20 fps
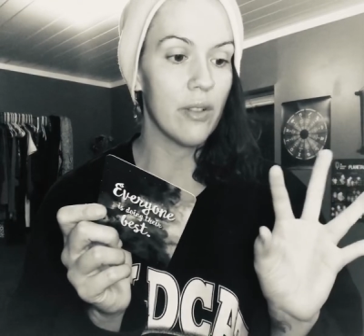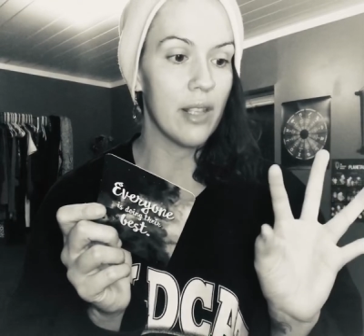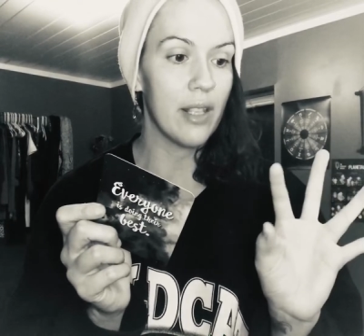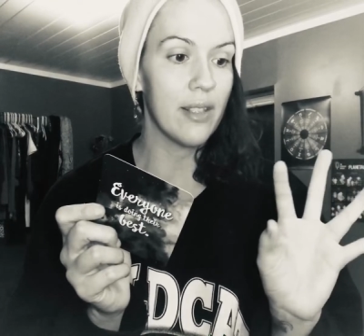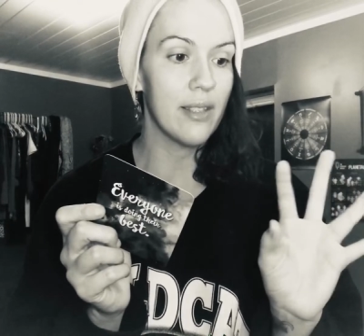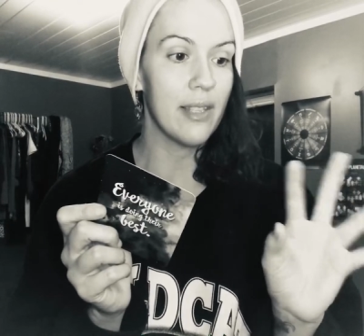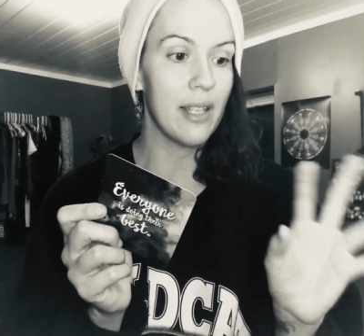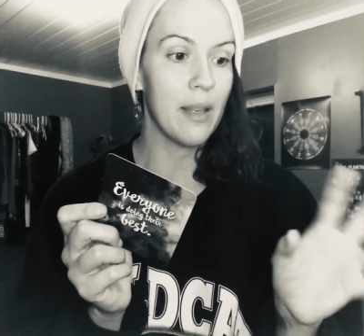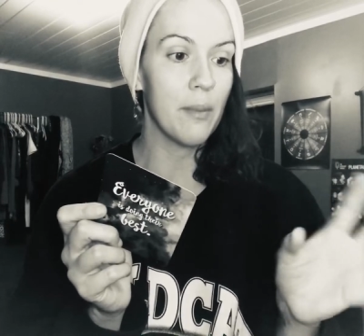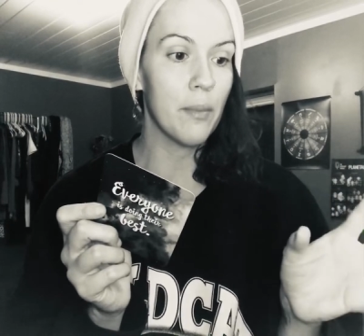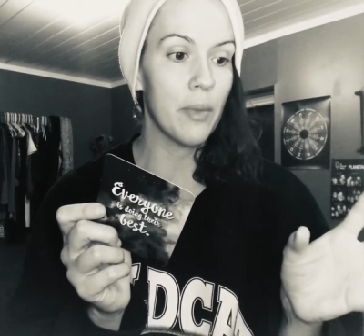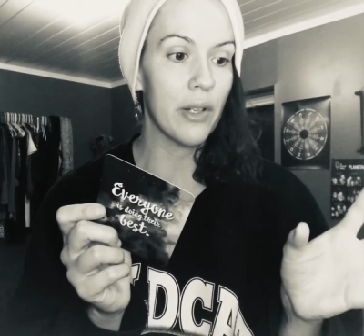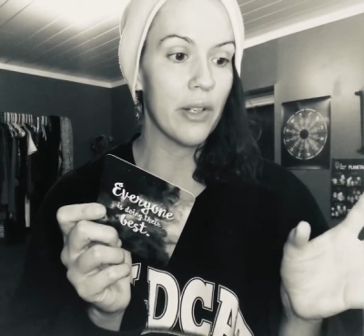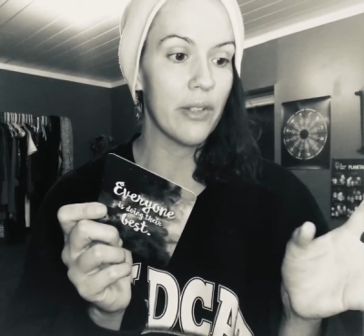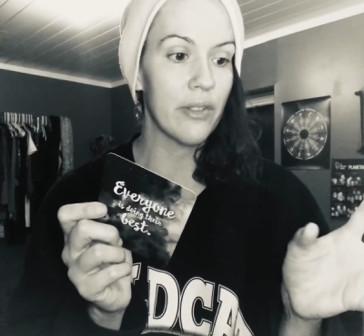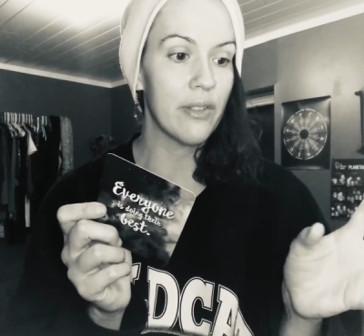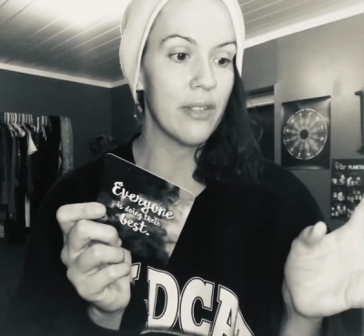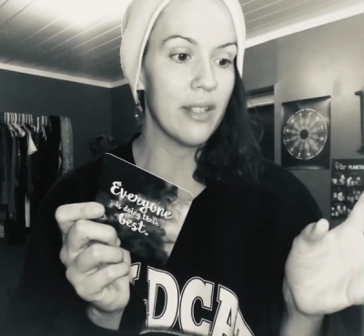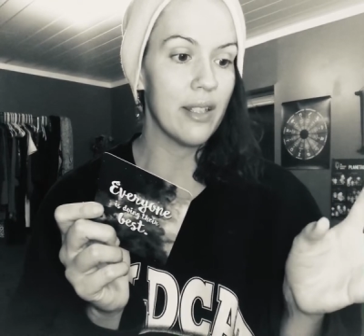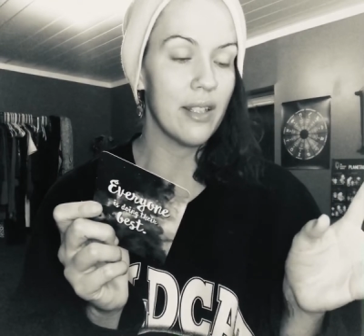that same
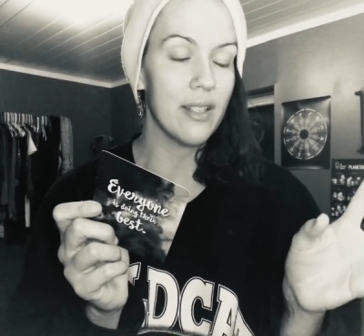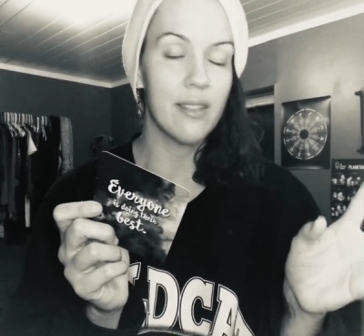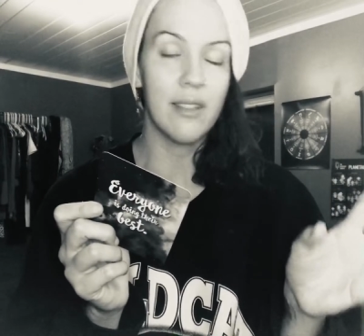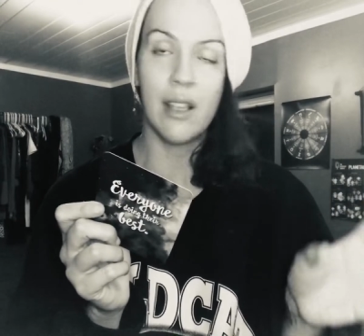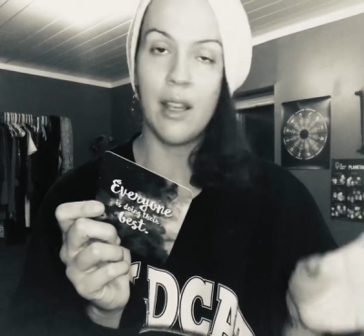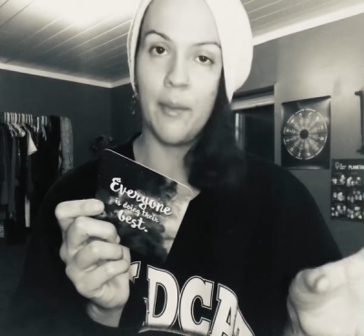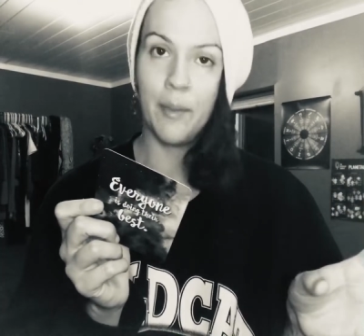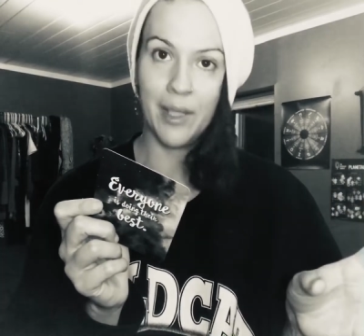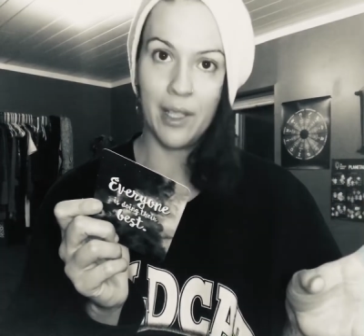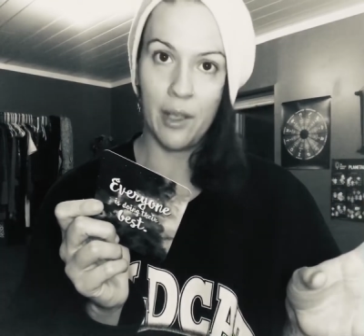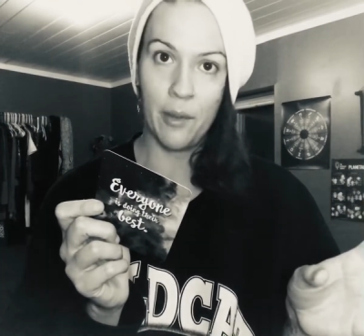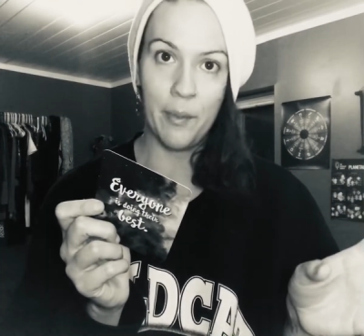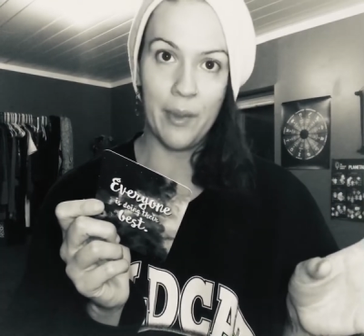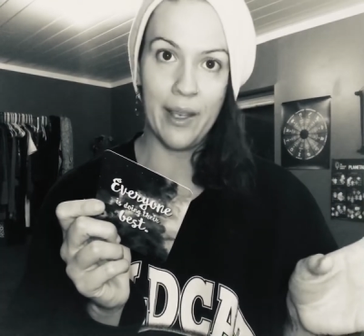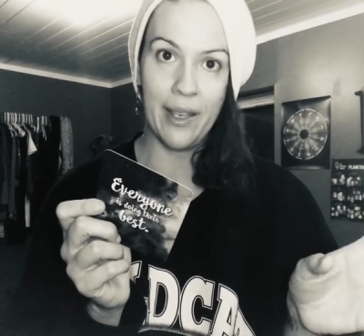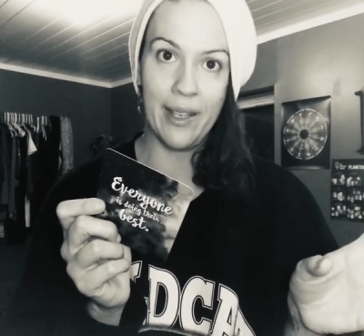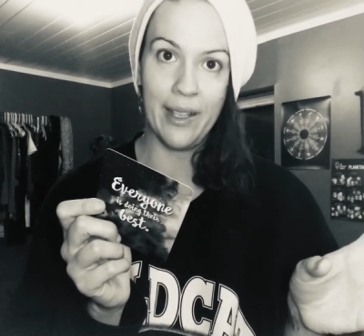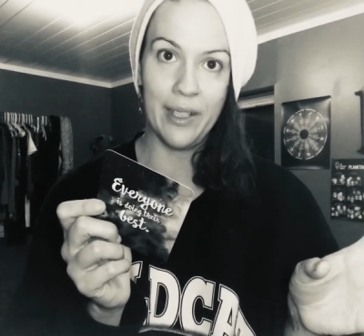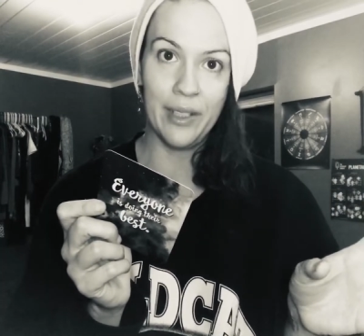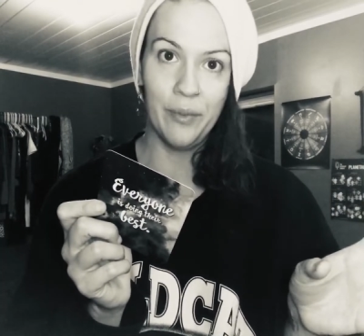person is coming up
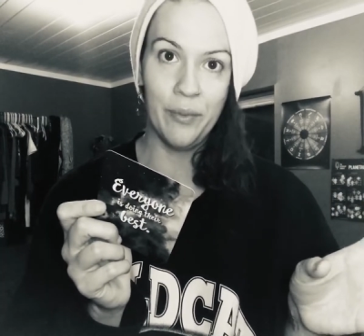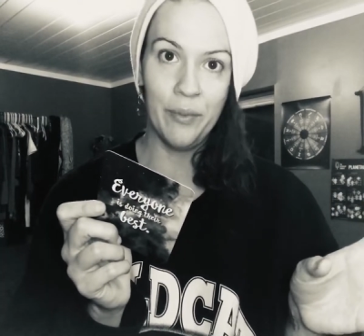ahead.